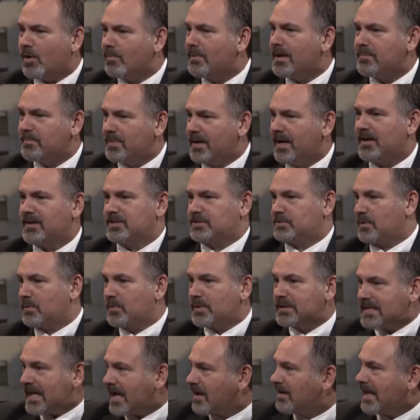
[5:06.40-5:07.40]
my parents. So we
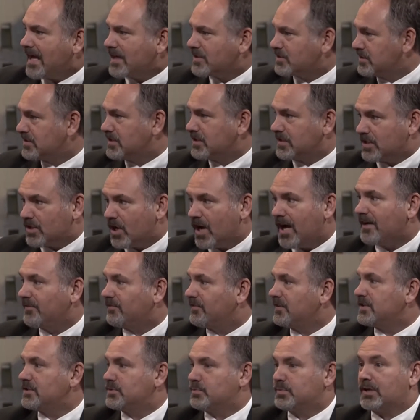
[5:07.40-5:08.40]
went down actually to the
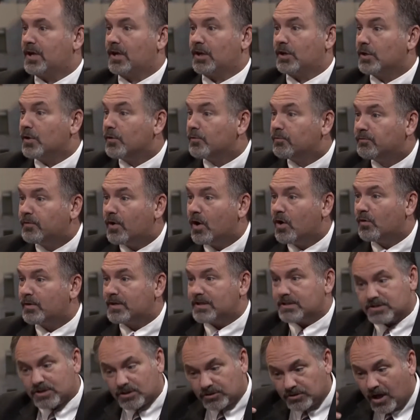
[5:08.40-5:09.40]
office. We got on the phone.
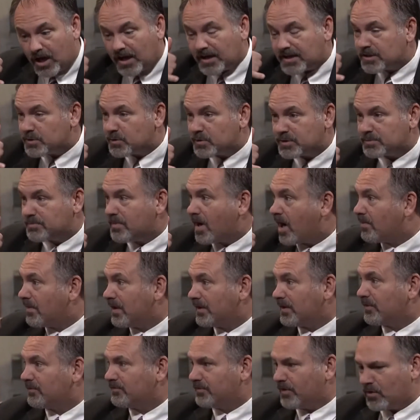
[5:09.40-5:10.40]
He's talking to his mom on
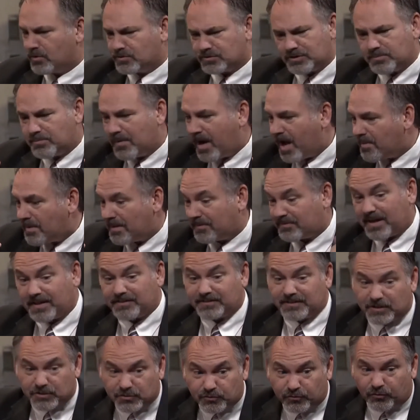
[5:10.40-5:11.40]
the phone. He's like, Mom, I've got
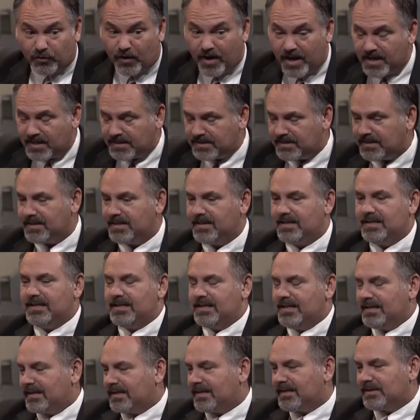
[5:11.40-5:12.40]
this friend.
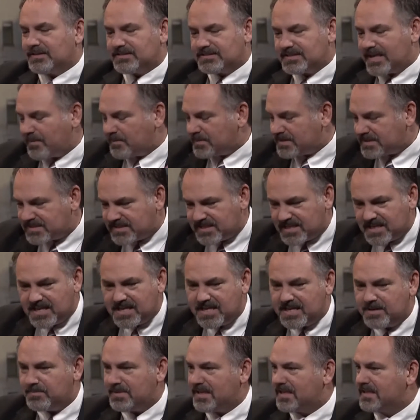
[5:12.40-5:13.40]
Uh, his name is
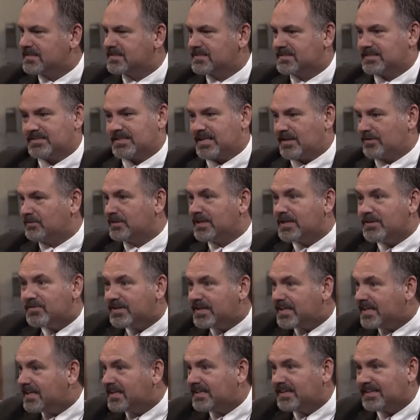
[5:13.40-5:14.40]
Tim. He's you know
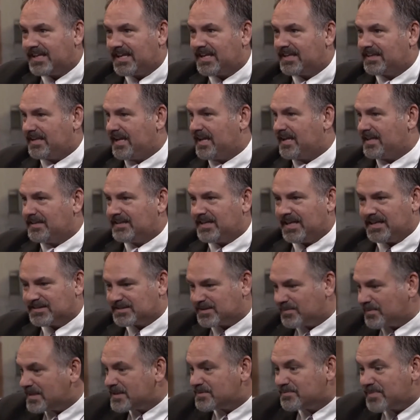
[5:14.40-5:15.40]
living in, in, in,
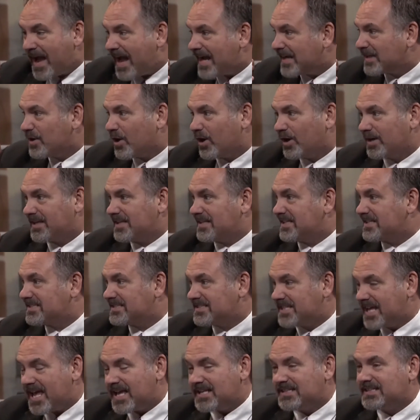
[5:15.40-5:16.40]
somebody's backyard in his
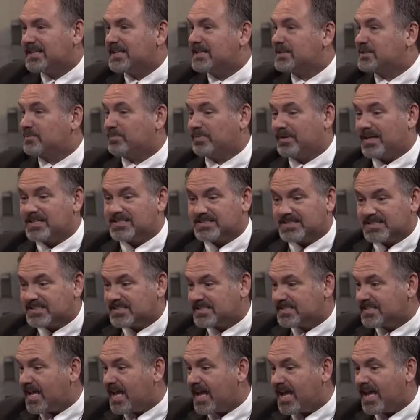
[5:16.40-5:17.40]
tent. He needs a place to
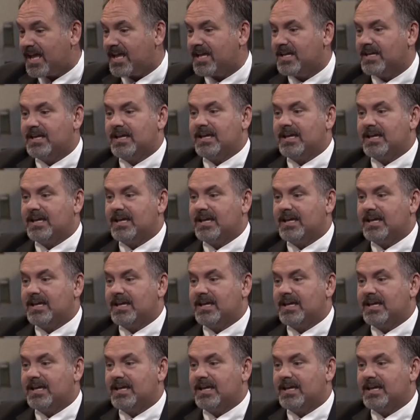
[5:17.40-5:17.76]
stay.